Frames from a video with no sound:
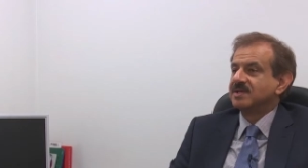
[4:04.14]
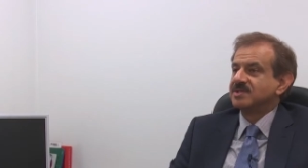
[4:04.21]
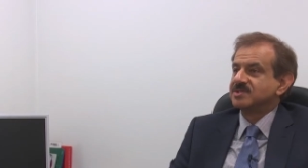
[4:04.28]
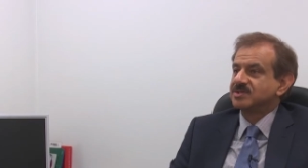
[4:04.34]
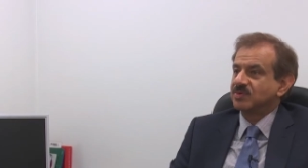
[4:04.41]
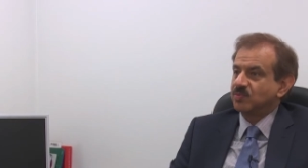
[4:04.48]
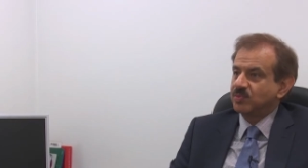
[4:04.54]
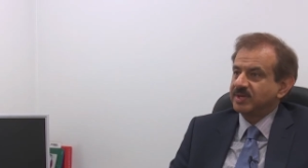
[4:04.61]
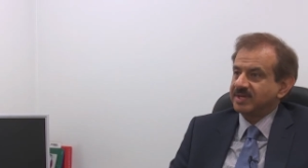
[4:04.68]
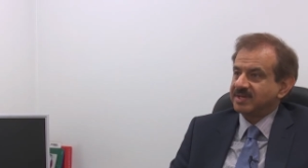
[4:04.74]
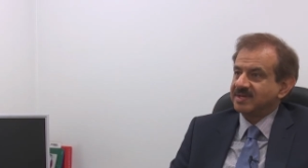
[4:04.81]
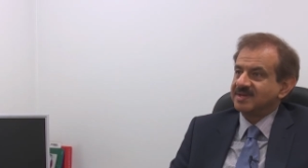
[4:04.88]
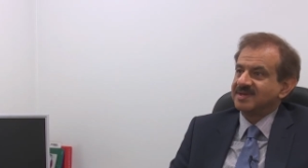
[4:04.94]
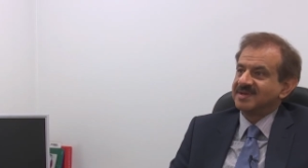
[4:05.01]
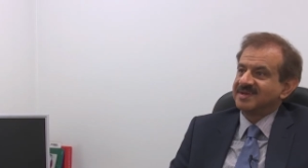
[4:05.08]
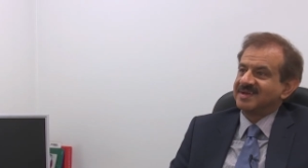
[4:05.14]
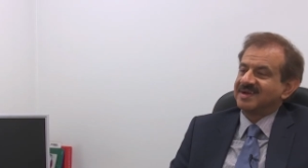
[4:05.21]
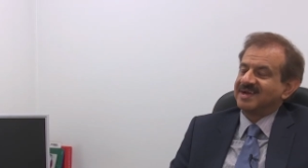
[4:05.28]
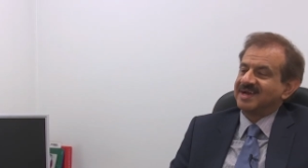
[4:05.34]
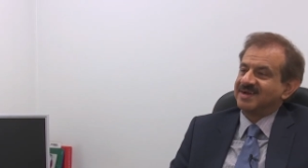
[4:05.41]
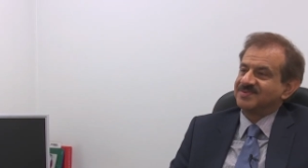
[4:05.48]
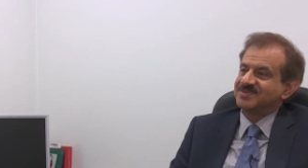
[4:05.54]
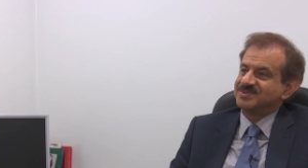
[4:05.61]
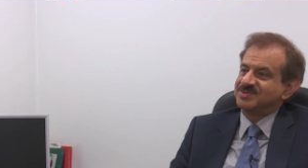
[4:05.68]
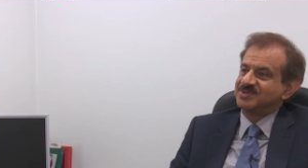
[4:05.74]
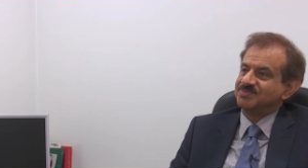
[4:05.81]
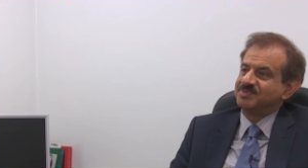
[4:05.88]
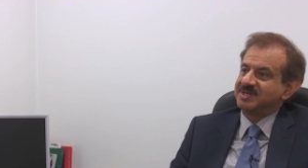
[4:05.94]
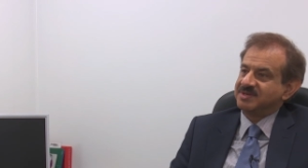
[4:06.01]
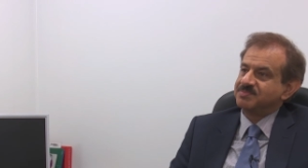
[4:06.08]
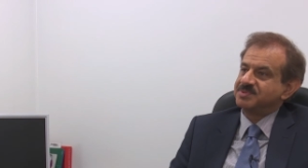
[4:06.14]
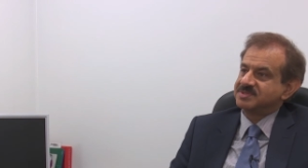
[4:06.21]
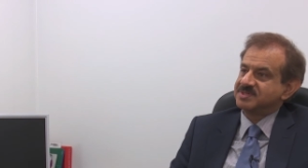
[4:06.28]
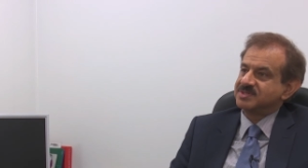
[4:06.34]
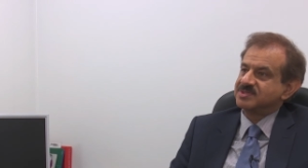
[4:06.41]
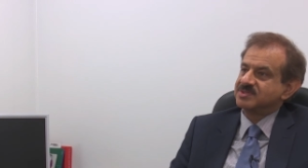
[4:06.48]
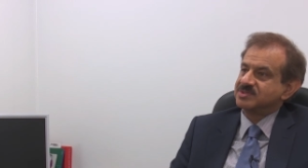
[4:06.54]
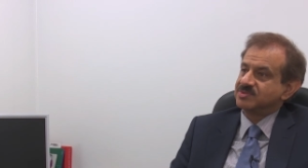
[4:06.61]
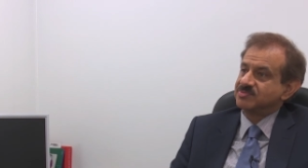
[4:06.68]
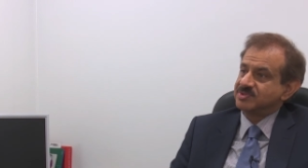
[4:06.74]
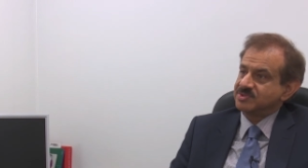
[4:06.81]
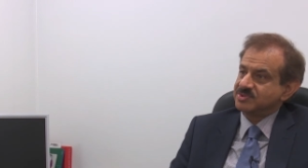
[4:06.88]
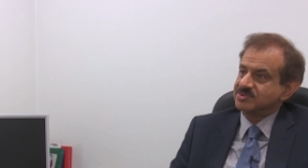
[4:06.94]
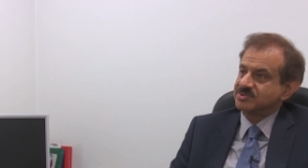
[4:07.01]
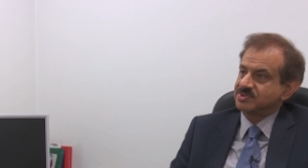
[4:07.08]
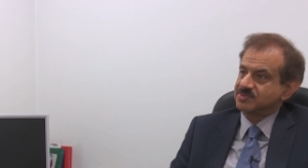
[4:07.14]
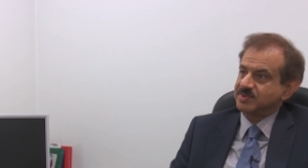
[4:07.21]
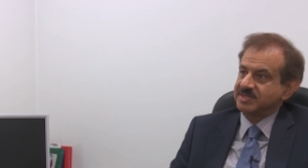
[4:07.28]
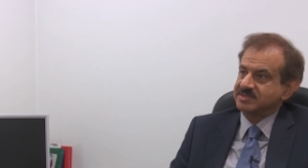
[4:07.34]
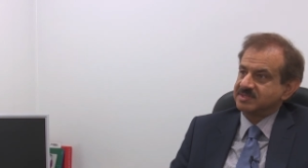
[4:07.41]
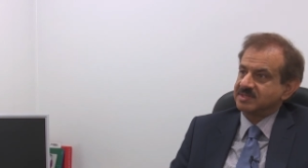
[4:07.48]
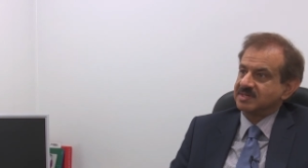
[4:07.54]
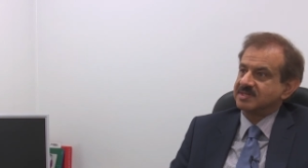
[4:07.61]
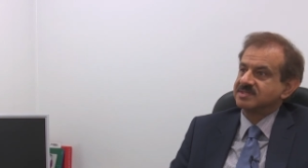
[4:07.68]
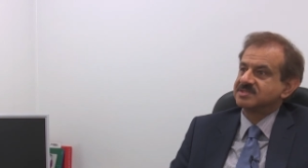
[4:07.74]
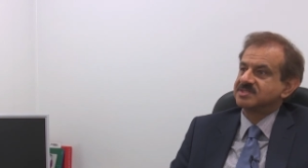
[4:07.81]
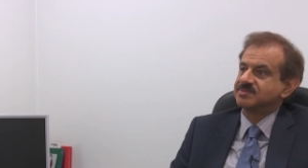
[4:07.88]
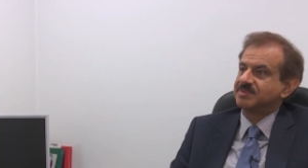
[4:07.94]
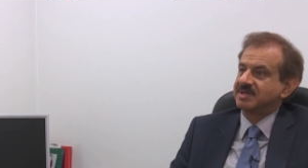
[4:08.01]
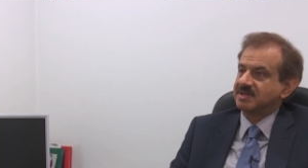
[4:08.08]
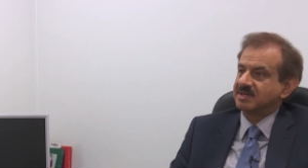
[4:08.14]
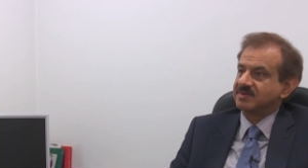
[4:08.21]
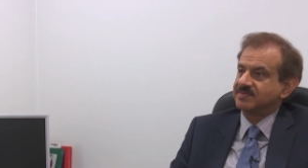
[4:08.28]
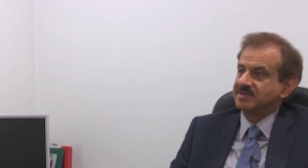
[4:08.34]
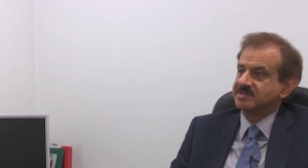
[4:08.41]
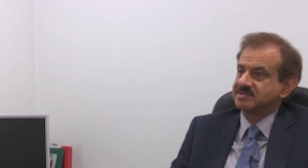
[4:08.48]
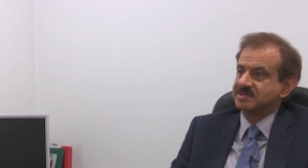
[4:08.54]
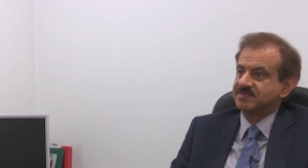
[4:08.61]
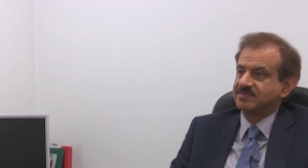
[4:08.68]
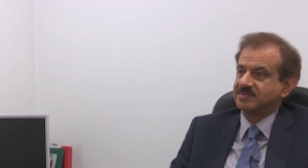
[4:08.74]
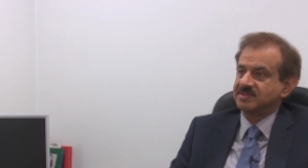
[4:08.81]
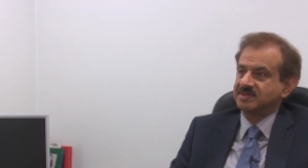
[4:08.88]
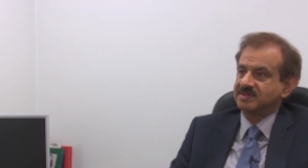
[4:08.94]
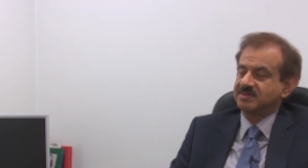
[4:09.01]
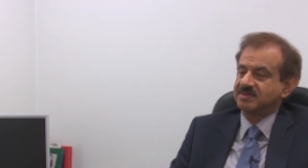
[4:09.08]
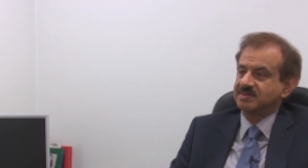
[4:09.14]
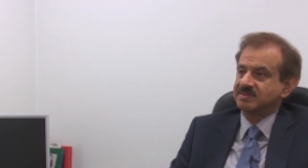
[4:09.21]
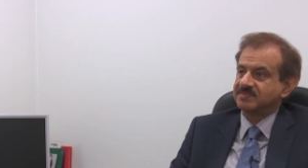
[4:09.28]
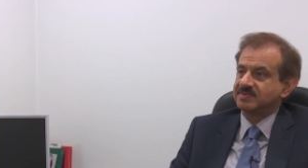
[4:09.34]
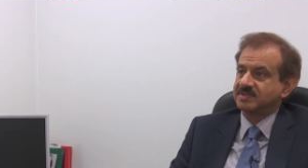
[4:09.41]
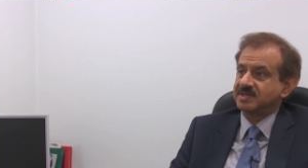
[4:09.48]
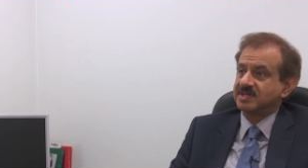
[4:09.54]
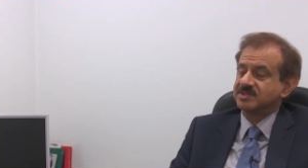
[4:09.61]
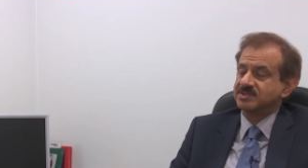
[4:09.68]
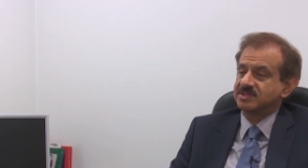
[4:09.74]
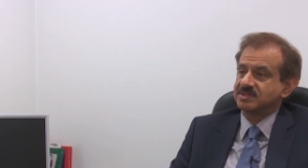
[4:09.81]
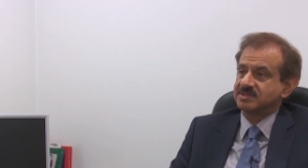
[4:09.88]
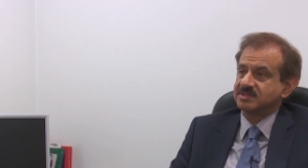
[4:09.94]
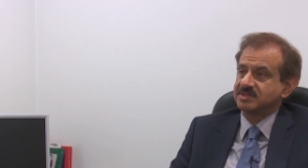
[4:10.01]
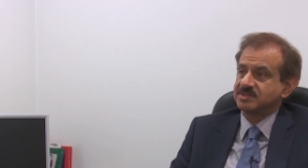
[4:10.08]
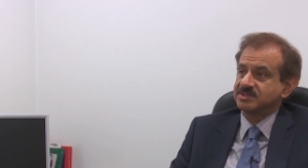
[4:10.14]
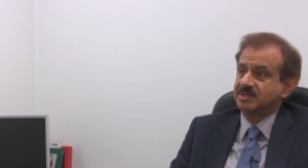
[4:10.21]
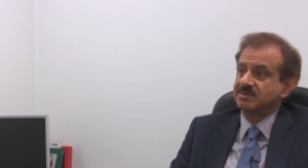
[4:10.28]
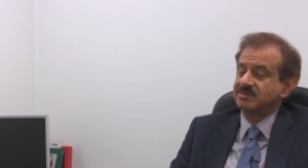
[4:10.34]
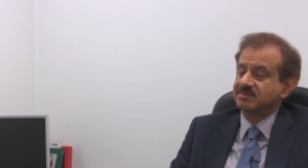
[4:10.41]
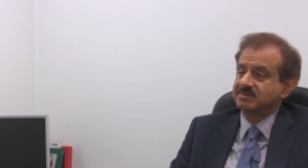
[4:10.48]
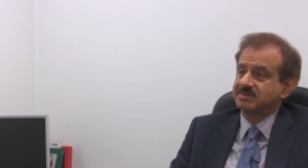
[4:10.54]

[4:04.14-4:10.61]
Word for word: So we have to be in a position to reduce those waiting lists to make life easier for the nation in general.